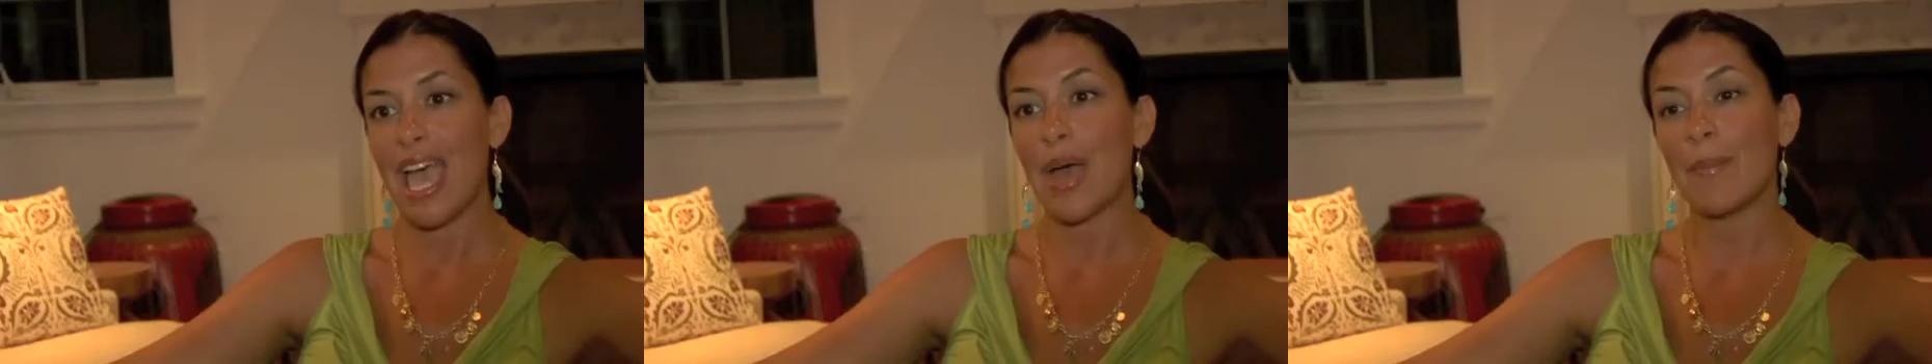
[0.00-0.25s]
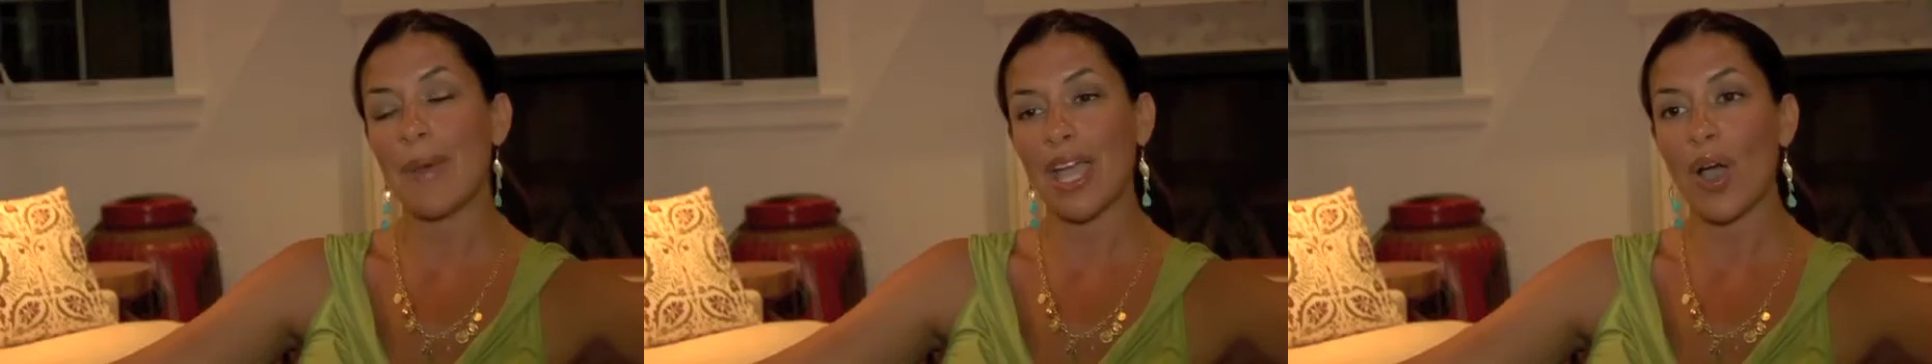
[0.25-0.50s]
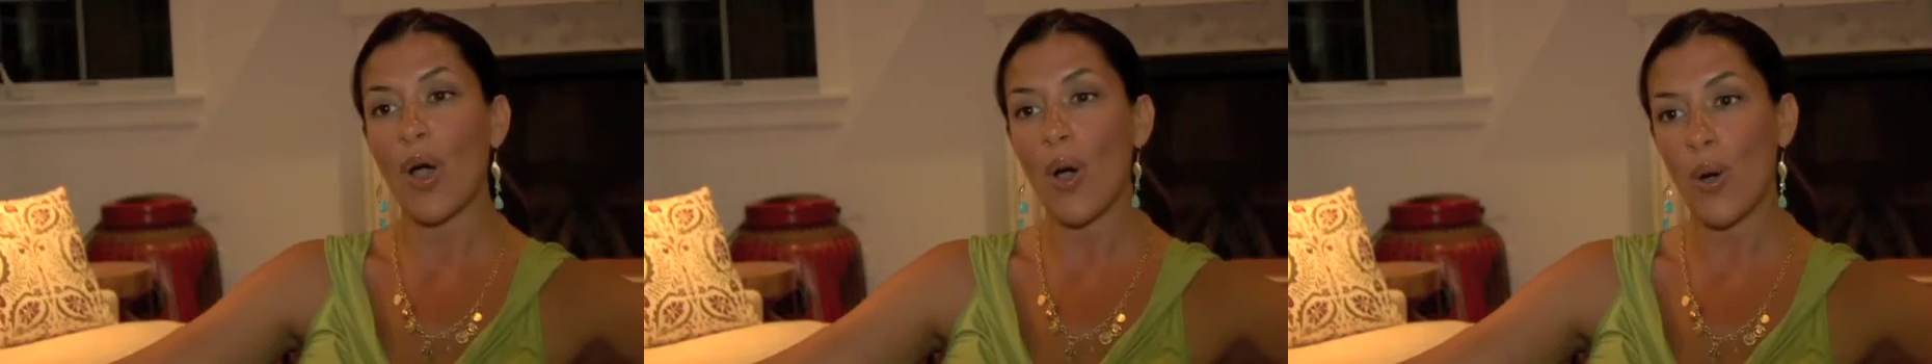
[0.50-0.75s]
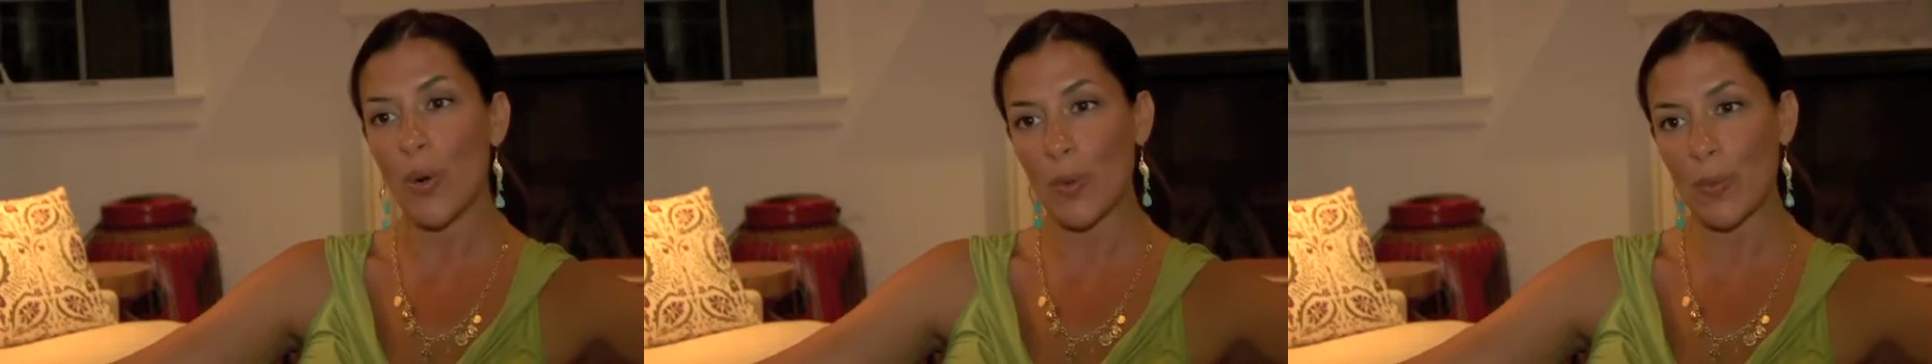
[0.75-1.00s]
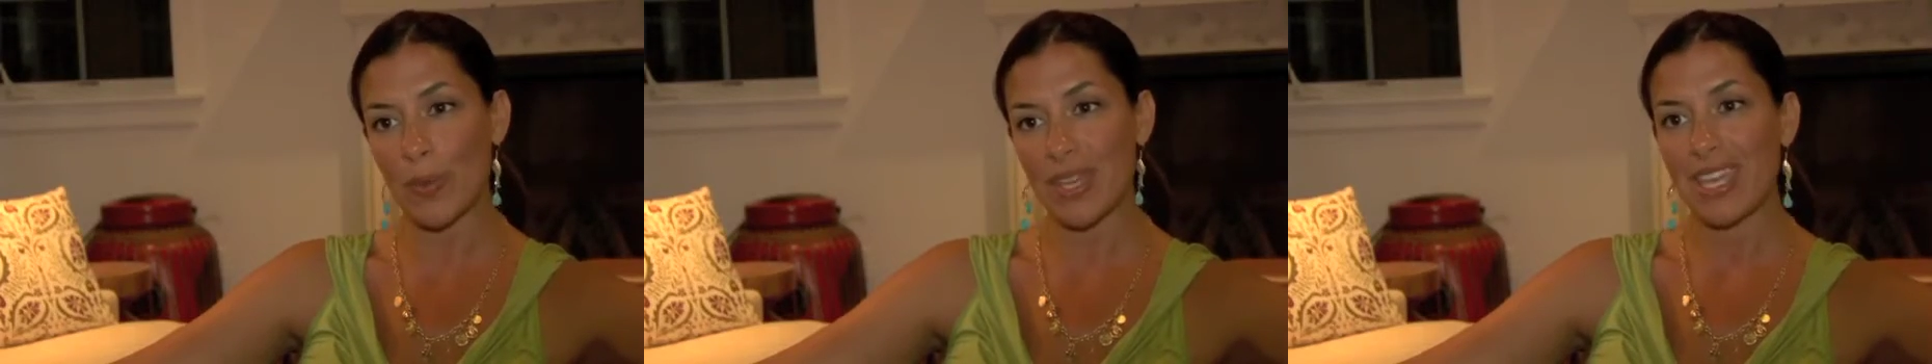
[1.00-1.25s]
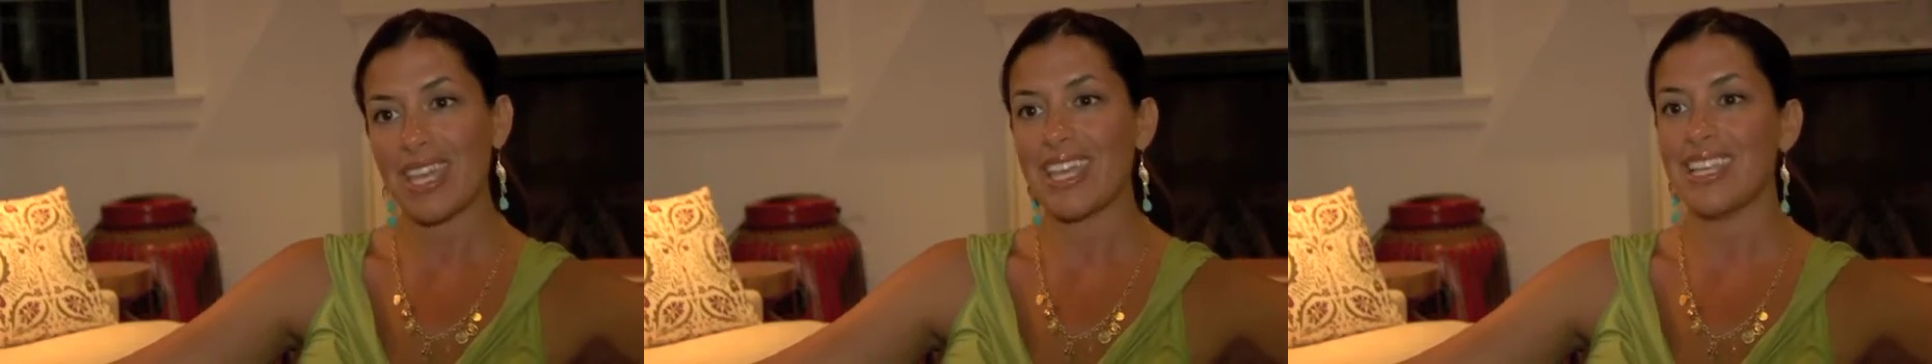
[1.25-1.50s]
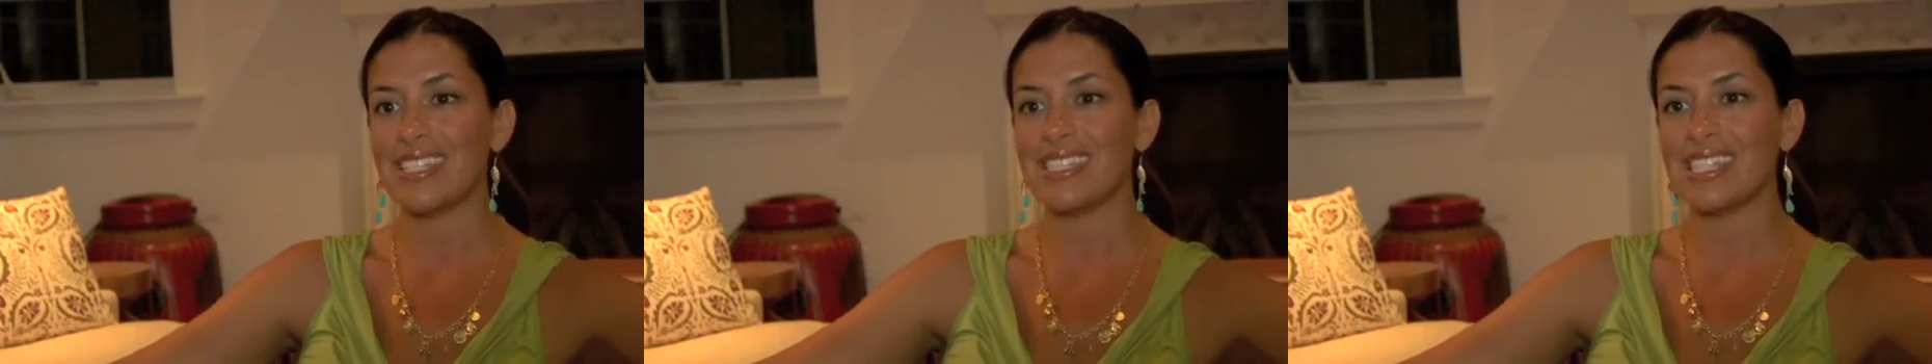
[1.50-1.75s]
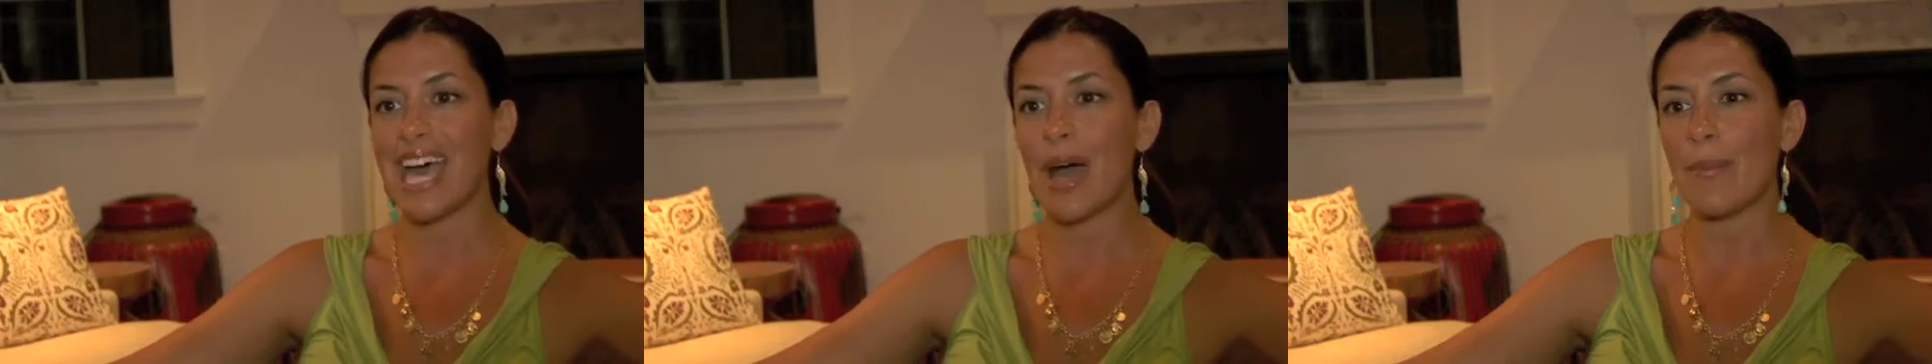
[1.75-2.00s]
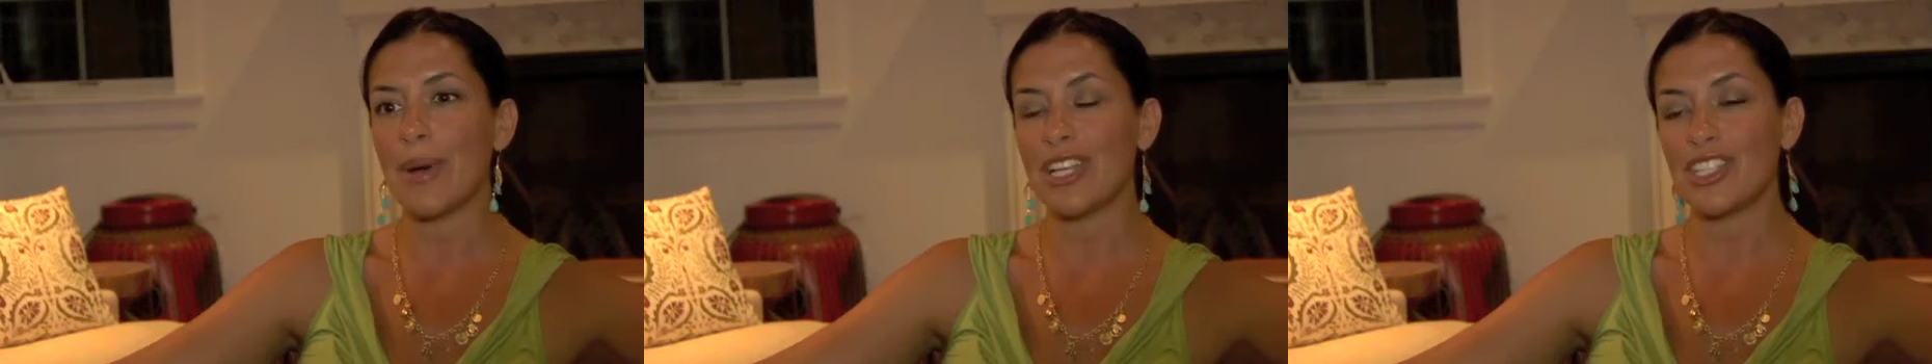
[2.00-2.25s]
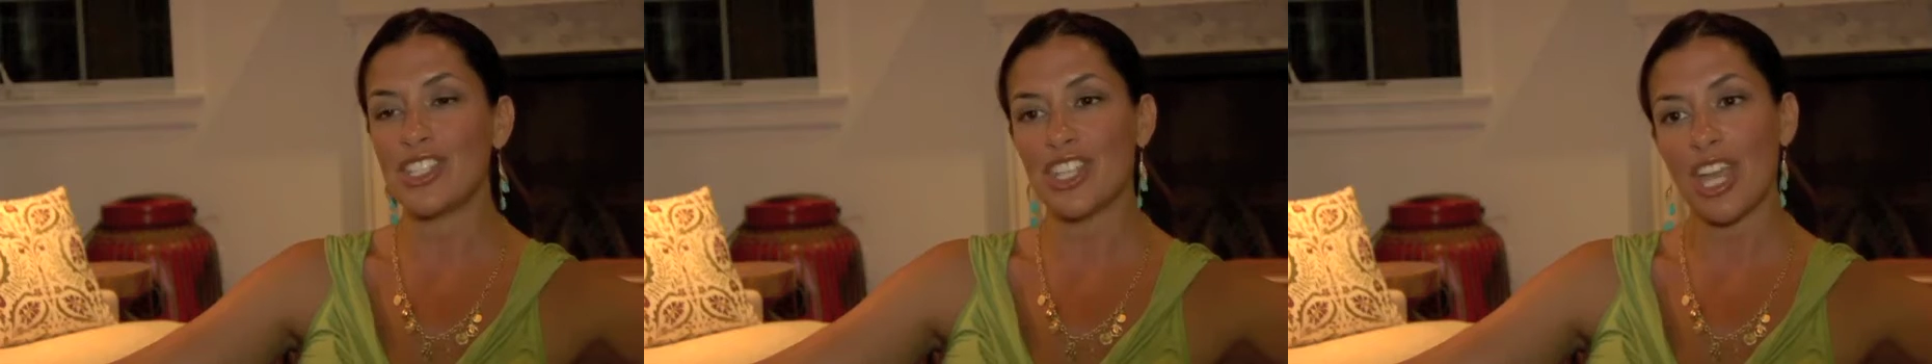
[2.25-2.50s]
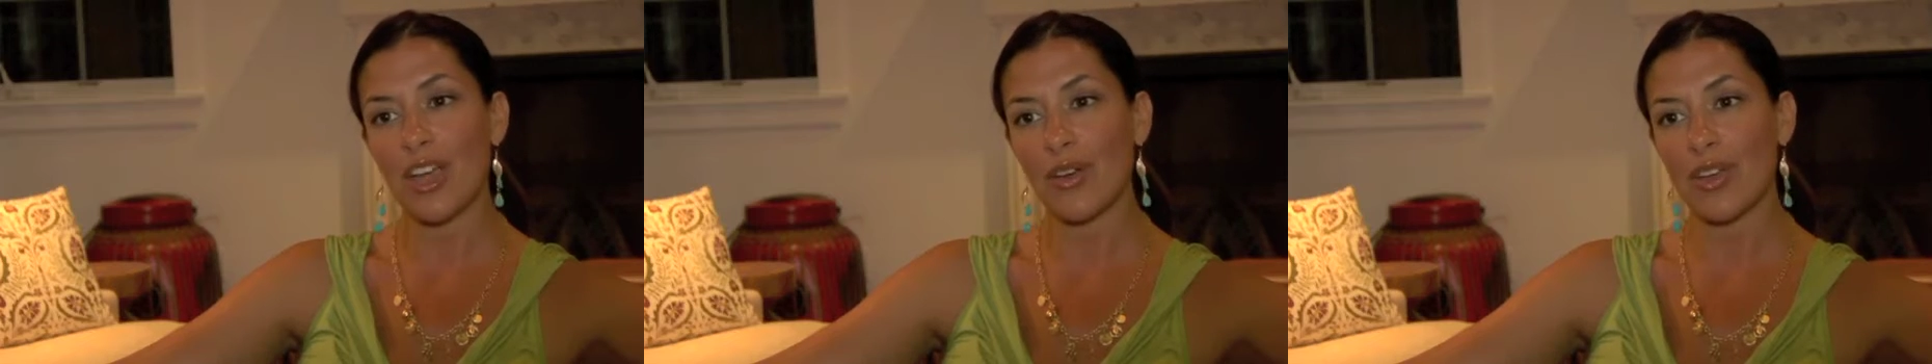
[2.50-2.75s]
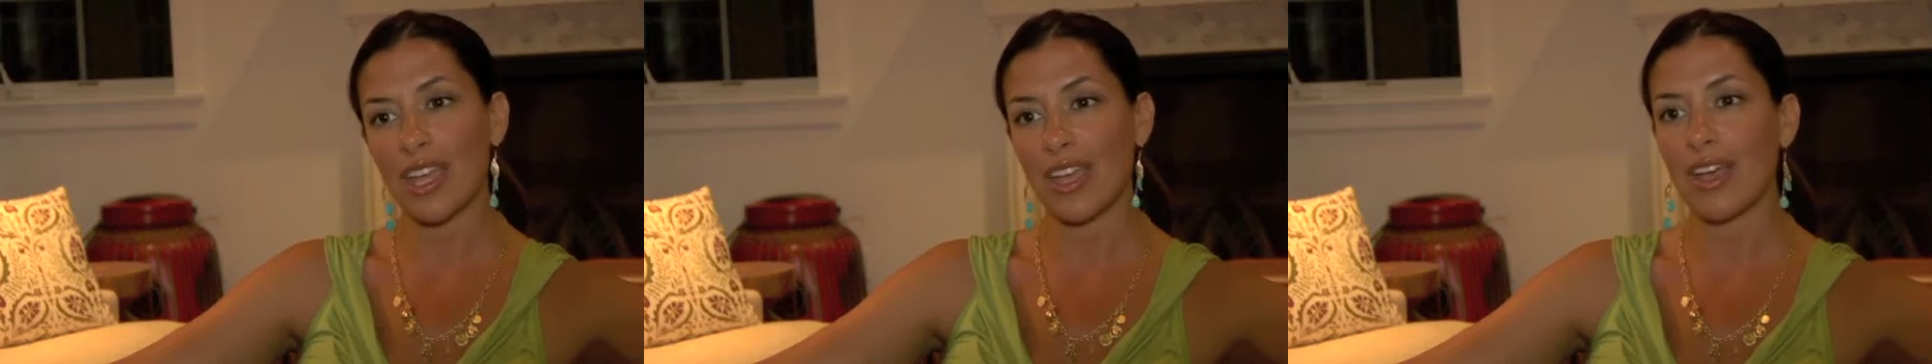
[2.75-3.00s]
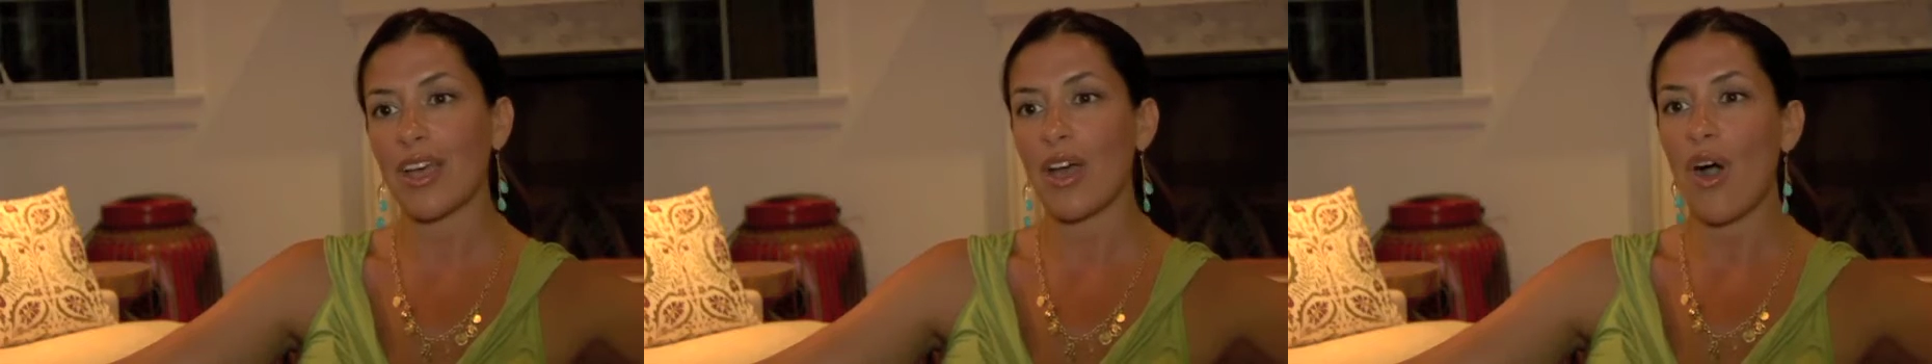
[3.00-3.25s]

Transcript: And my hope is that by sharing